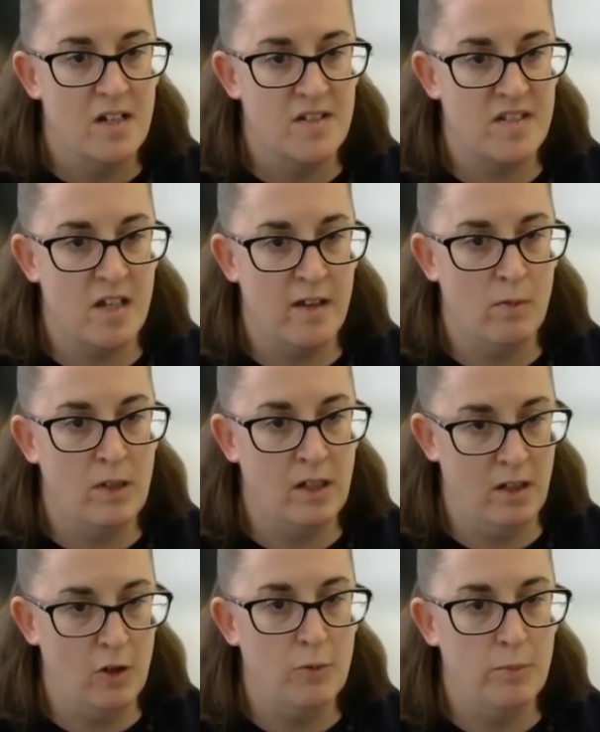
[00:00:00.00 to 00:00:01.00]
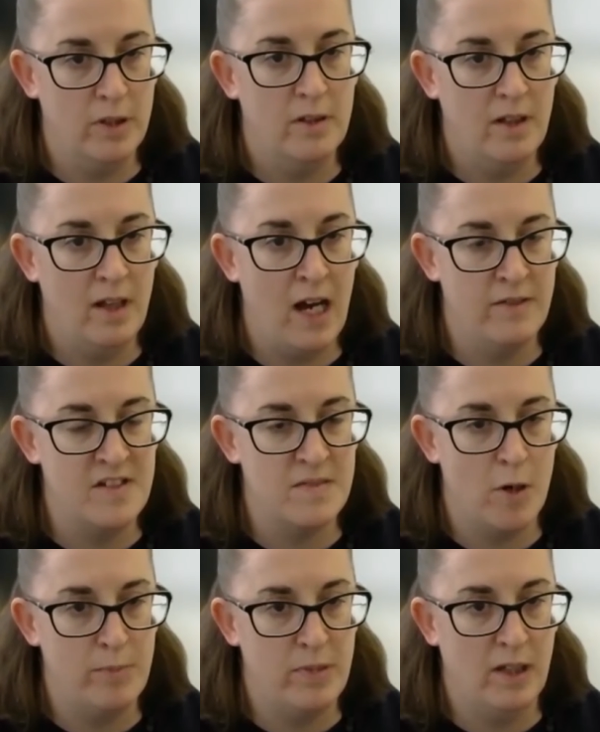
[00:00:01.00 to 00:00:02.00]
so that we could help uh, this
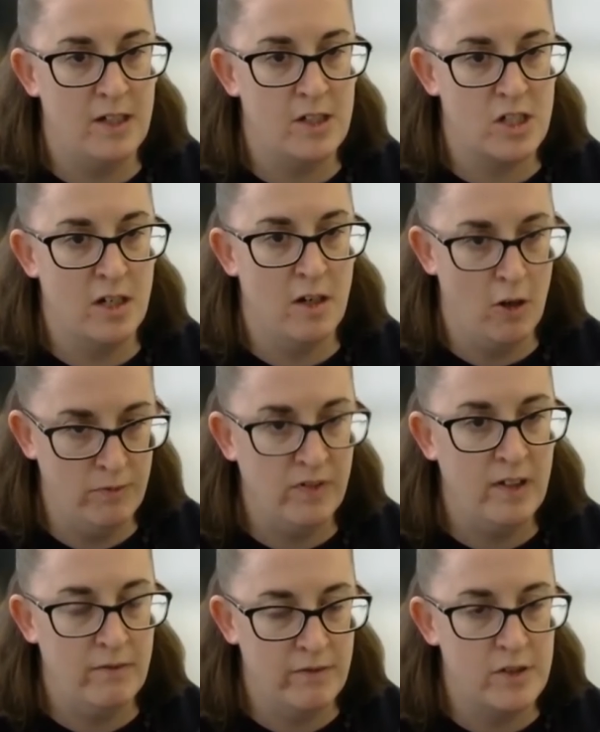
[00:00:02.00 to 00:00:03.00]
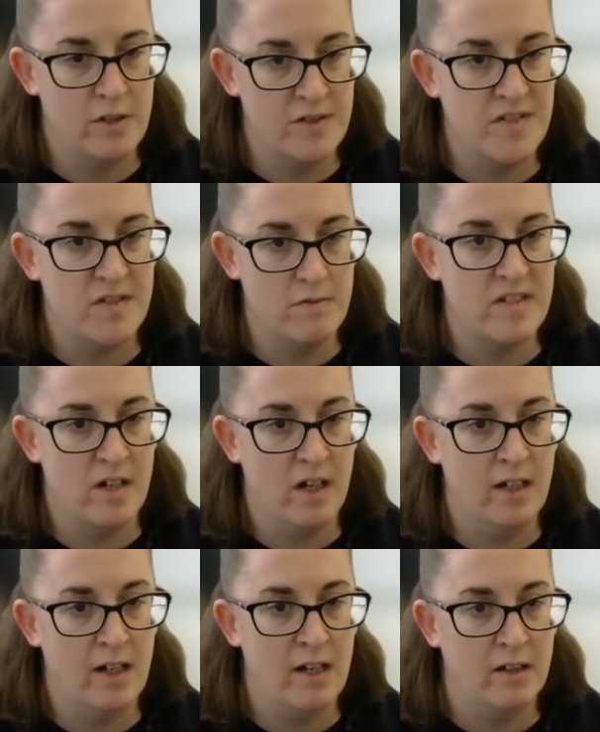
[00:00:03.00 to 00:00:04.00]
population and hopefully reduce
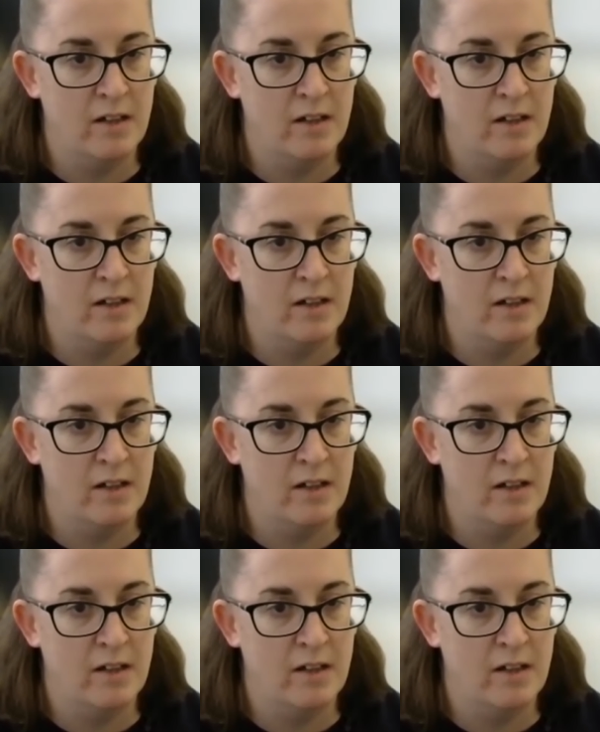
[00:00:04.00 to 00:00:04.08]
suicide in our